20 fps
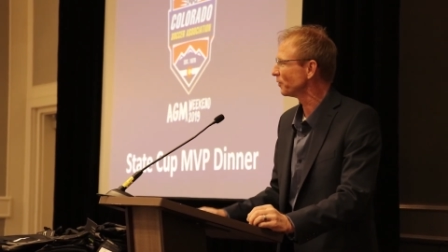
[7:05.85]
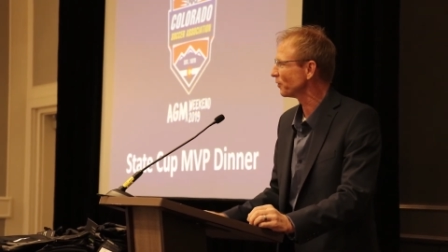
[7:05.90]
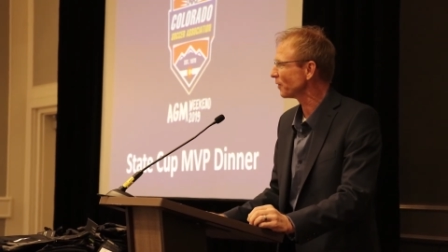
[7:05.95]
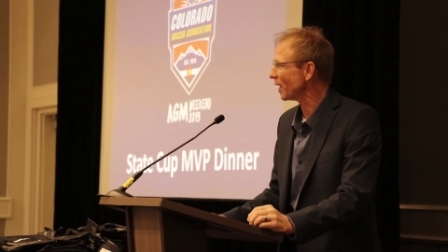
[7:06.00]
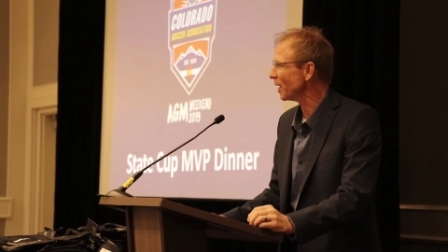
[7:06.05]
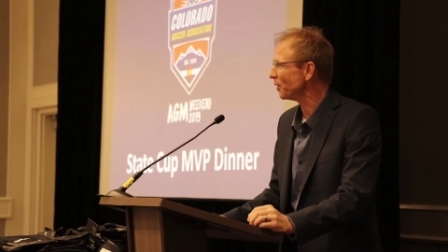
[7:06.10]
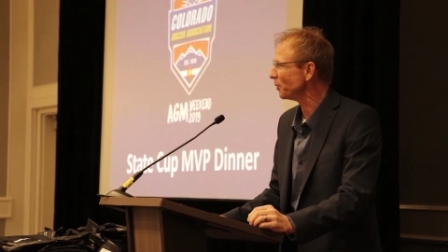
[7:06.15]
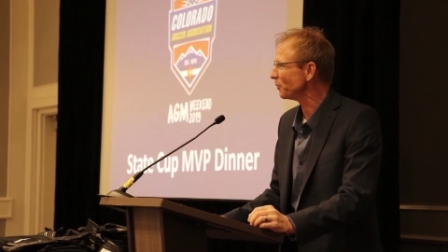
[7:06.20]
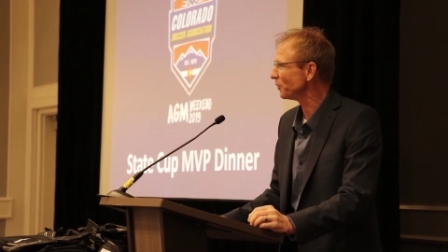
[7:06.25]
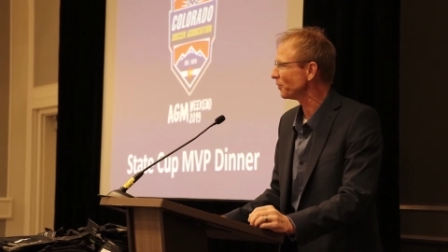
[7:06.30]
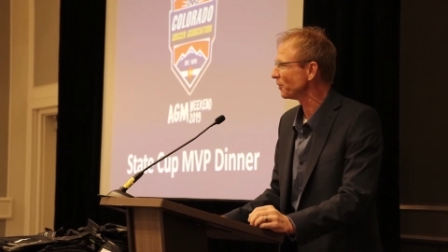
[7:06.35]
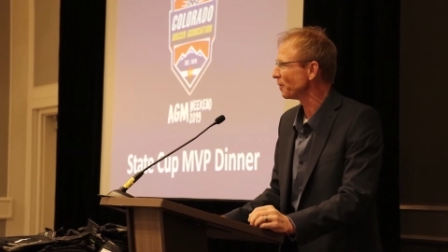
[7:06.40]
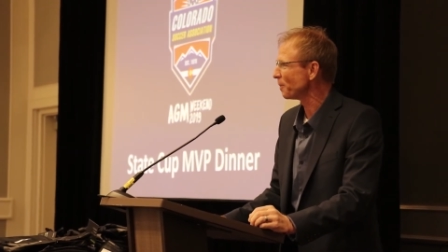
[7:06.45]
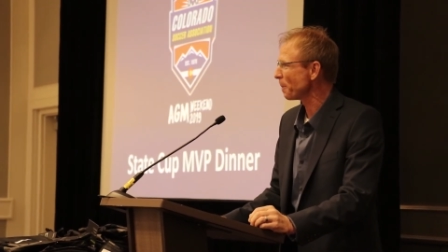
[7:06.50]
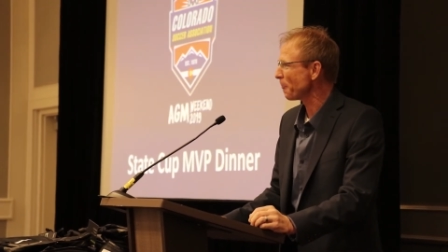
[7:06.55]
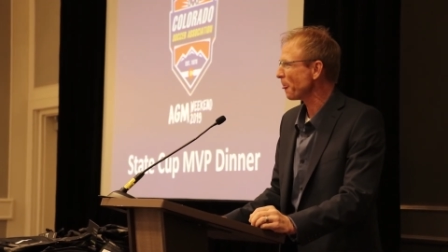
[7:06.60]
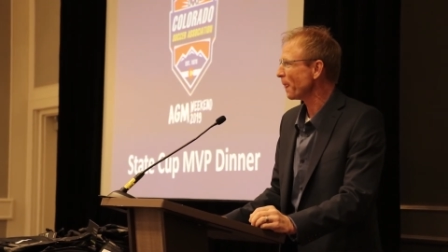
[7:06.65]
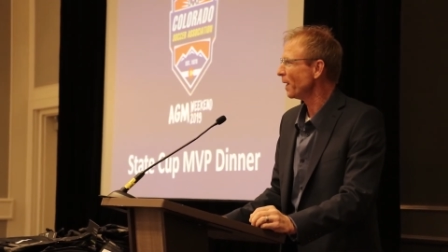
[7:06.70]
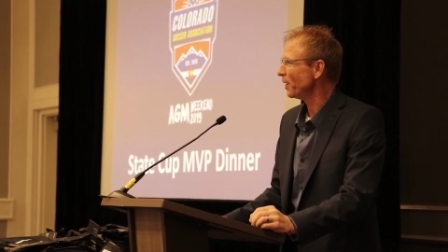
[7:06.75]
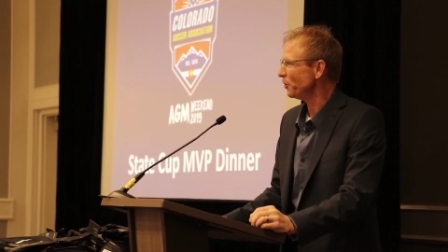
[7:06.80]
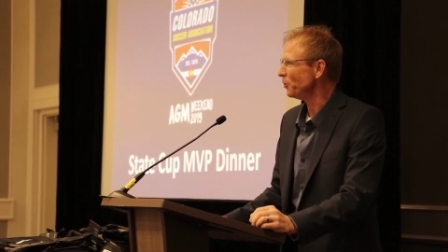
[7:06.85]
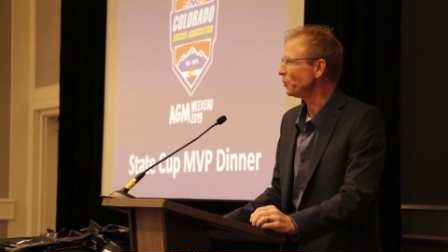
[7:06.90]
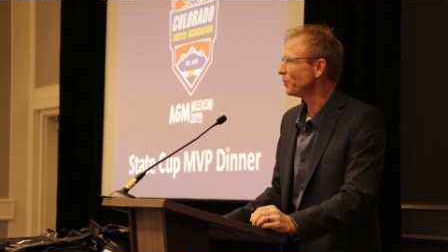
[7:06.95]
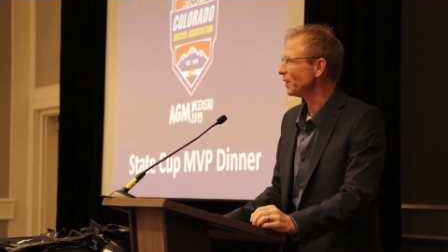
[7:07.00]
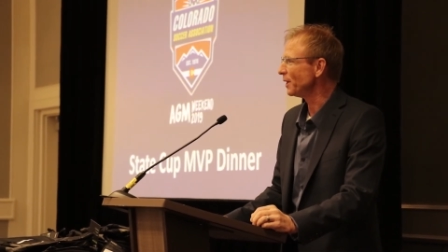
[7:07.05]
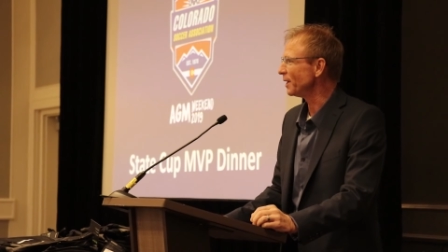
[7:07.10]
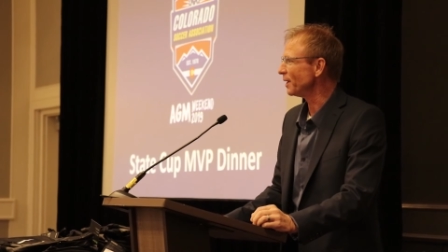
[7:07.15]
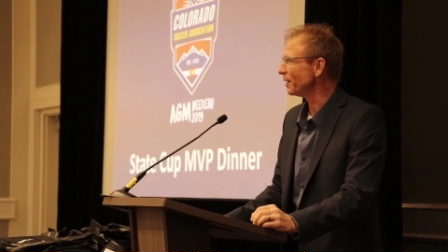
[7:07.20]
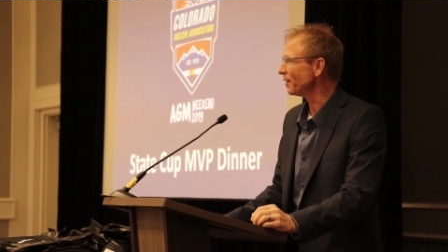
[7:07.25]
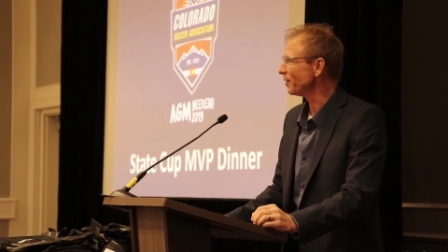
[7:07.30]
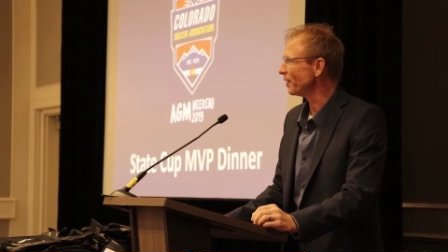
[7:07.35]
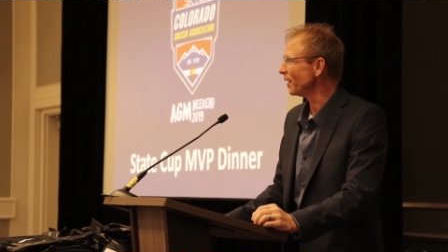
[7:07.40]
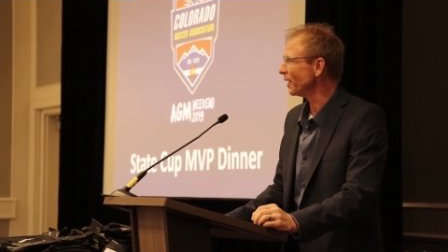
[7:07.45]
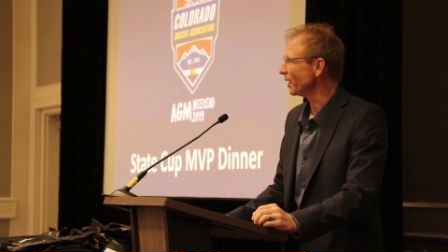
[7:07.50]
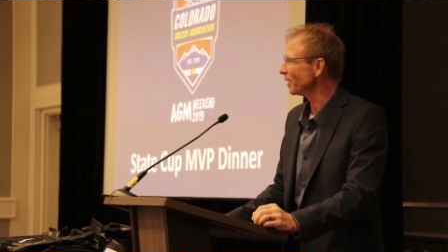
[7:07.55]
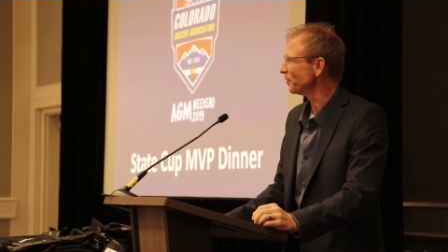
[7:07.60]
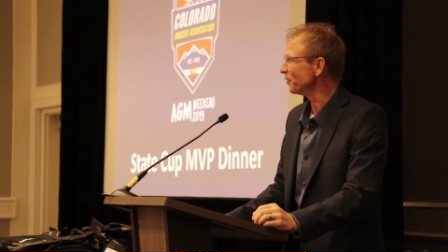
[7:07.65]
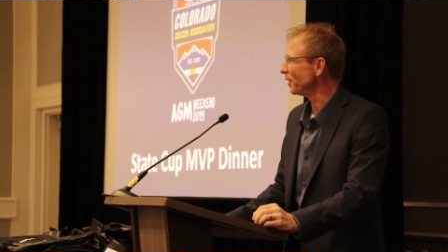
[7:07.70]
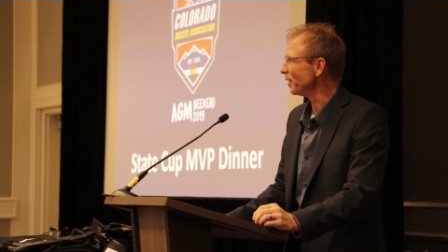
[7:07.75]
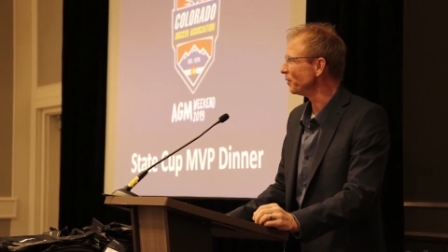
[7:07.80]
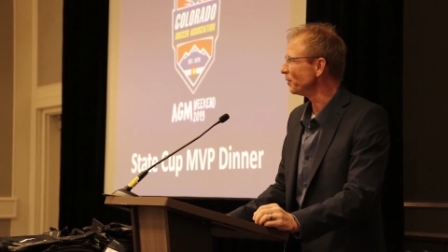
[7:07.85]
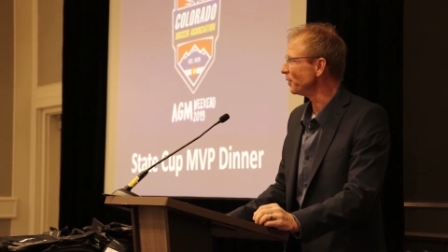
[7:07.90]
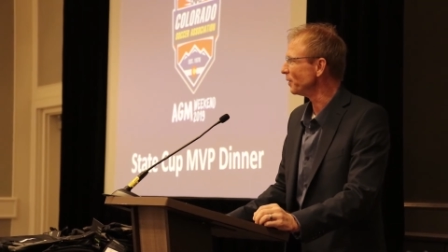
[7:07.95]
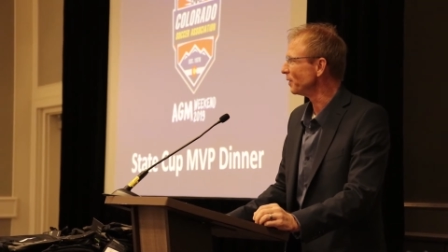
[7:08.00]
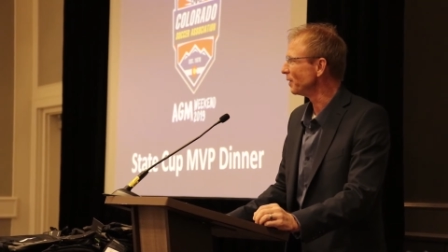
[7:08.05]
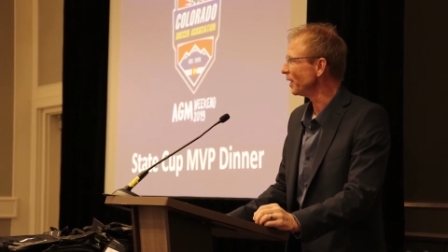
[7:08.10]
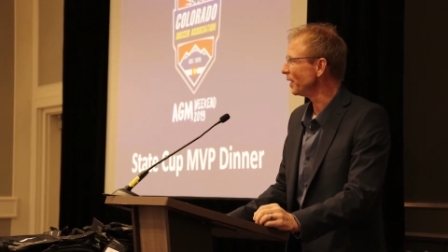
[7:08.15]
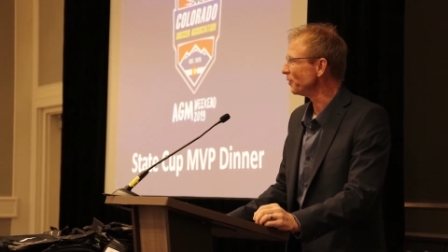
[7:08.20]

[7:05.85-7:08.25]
scouts, you can get to that next level.